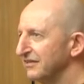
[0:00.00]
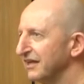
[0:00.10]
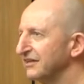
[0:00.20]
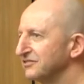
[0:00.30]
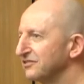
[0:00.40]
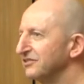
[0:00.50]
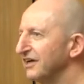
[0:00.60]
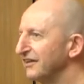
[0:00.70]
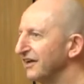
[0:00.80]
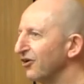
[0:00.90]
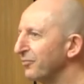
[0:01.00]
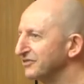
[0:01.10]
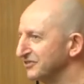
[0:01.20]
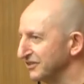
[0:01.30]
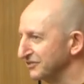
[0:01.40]
things create their
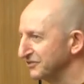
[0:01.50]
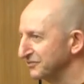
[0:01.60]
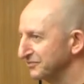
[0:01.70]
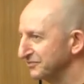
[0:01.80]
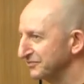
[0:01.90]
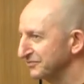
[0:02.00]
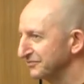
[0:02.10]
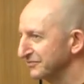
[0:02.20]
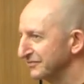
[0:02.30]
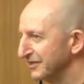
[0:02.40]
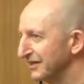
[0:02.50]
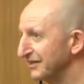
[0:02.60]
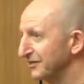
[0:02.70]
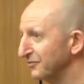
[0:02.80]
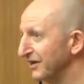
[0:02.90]
opposites
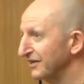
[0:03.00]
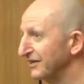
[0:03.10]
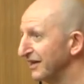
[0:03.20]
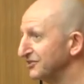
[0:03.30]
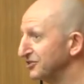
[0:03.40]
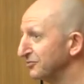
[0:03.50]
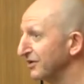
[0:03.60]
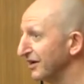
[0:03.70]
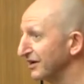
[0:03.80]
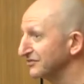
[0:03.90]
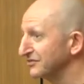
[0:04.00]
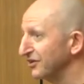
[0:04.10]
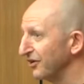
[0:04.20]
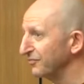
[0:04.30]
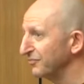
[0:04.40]
in the way that nature
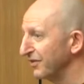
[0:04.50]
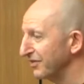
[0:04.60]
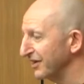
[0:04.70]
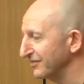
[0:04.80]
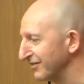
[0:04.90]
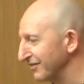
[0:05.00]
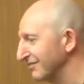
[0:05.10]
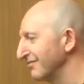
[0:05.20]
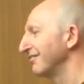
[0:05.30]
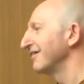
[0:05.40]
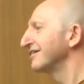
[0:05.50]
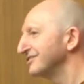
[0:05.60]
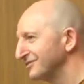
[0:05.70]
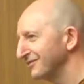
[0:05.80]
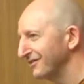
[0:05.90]
works. And often, when things
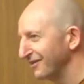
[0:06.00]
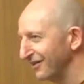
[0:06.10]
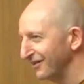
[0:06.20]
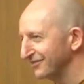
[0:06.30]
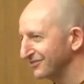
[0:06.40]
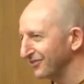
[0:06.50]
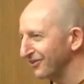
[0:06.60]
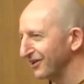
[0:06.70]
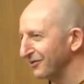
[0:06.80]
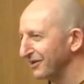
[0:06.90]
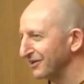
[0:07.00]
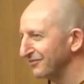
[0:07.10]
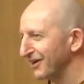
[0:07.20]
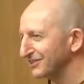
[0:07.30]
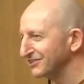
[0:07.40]
lurch uh, strongly in one
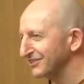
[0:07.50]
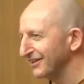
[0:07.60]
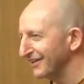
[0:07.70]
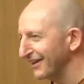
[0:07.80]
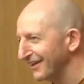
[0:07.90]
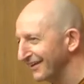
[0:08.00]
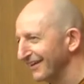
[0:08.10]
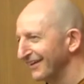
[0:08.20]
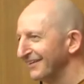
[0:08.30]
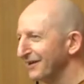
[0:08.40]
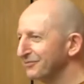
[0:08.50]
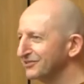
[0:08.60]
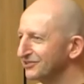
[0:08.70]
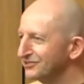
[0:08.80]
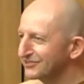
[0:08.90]
direction, then they, they
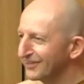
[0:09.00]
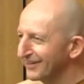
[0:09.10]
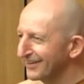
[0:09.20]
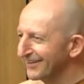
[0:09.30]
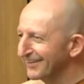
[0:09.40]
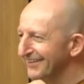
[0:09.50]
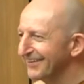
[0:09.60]
produce a,